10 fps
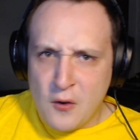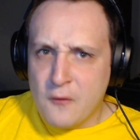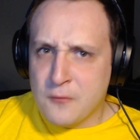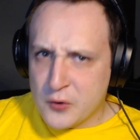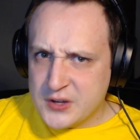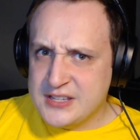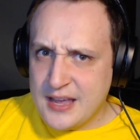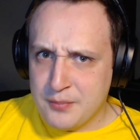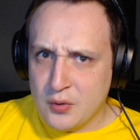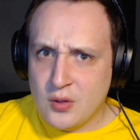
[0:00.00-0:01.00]
For
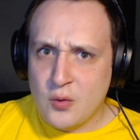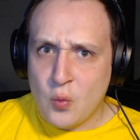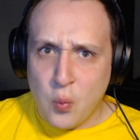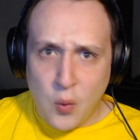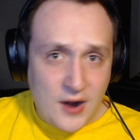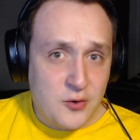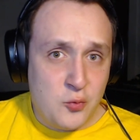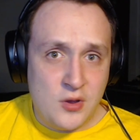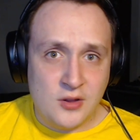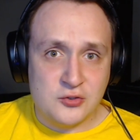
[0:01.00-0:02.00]
example, Wanda
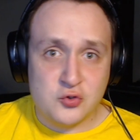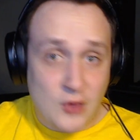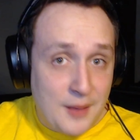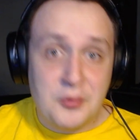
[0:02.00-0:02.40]
will drop